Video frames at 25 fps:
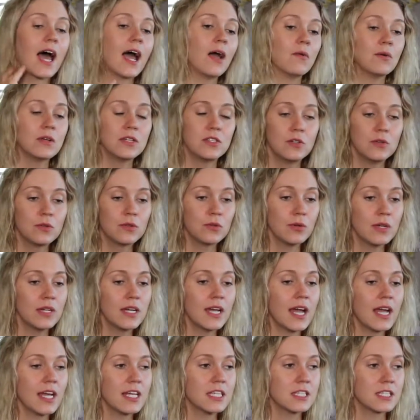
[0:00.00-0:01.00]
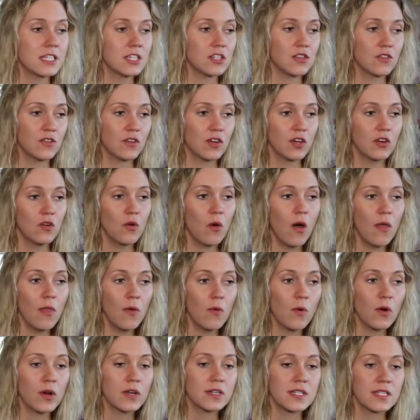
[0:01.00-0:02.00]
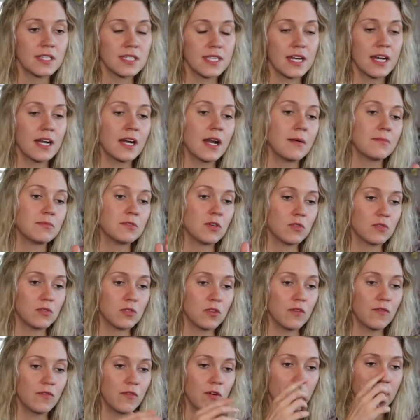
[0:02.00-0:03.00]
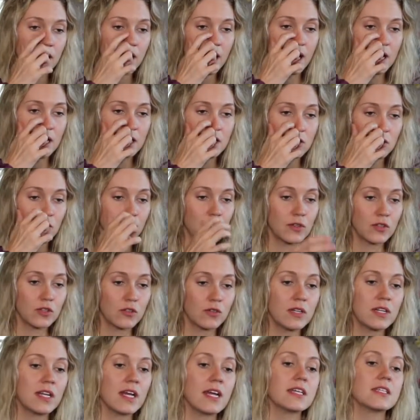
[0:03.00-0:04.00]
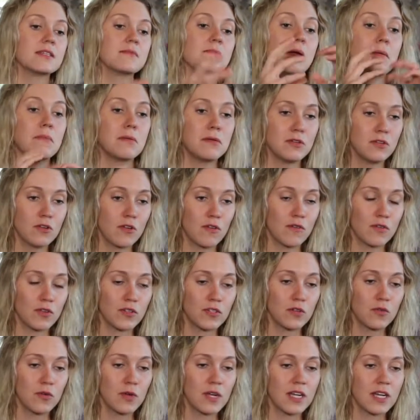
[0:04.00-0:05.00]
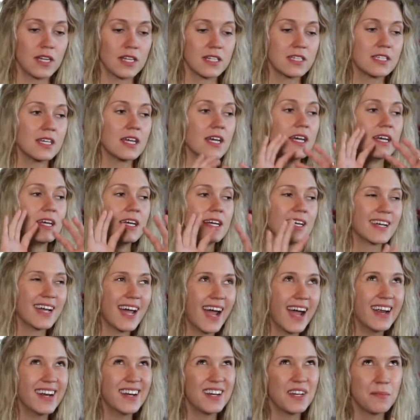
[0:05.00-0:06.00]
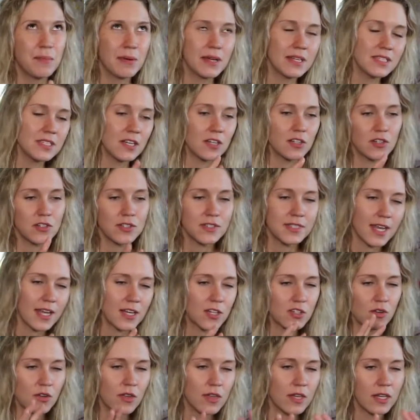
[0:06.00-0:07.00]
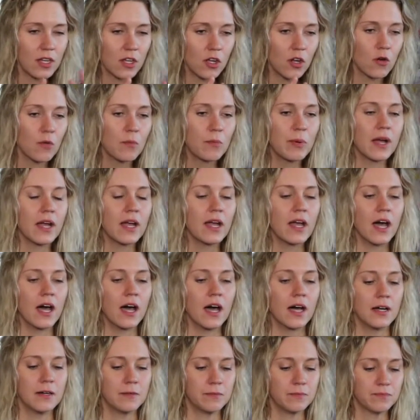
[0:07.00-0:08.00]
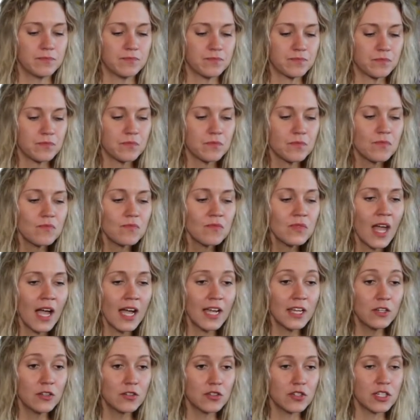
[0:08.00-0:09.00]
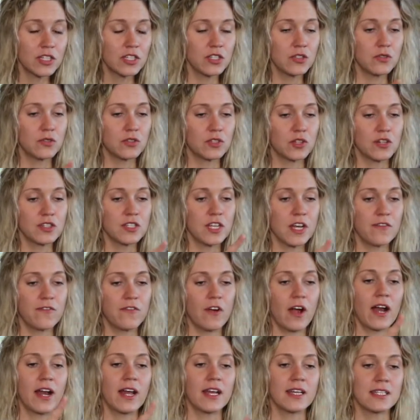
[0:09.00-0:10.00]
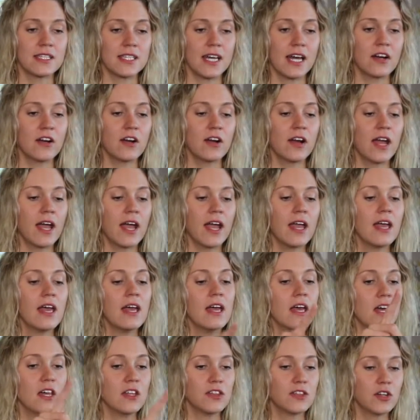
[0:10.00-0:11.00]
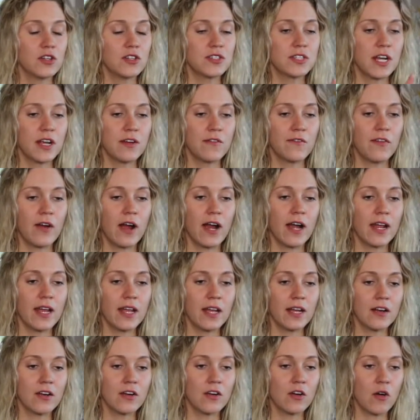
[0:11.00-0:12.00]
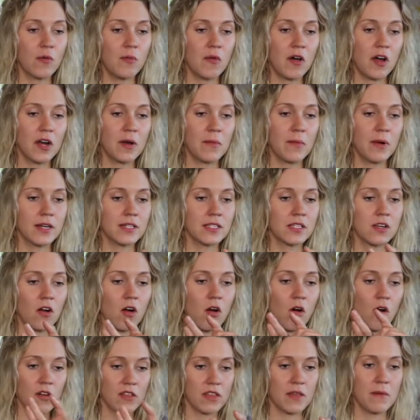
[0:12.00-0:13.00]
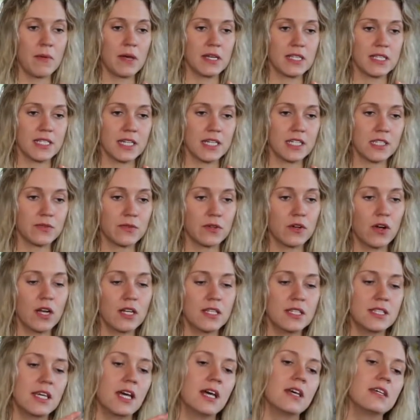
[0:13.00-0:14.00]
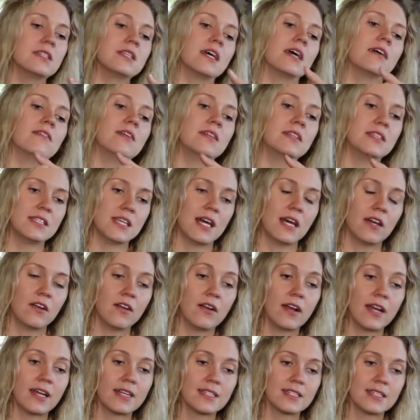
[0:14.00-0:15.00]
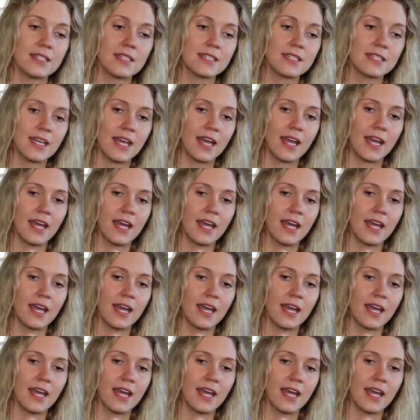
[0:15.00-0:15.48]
I would do 3 days because you're gonna do all the work to set it up. Don't do it for a day, do it for 3 days, and maybe you do it for 2 weekends. Kind of depends on your schedule and you, but I usually do Thursday, Friday, and Saturday. Thursday and Friday here in Omaha, Nebraska are the best days for garage sales, and then Saturdays is